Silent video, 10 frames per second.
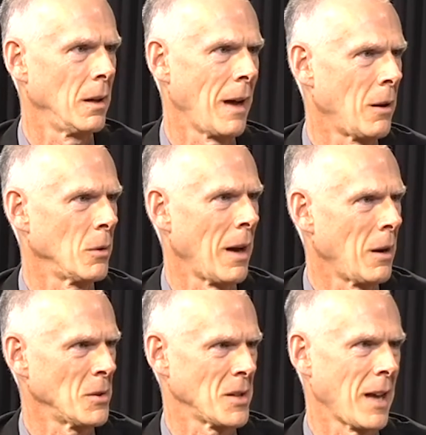
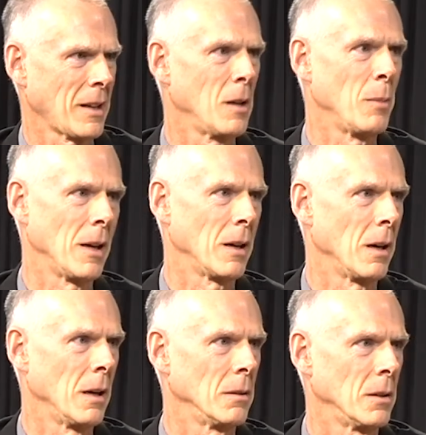how is that going to be
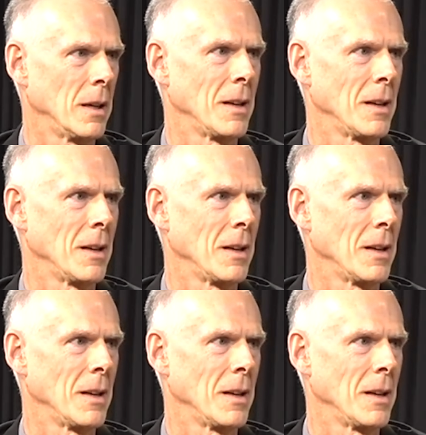a good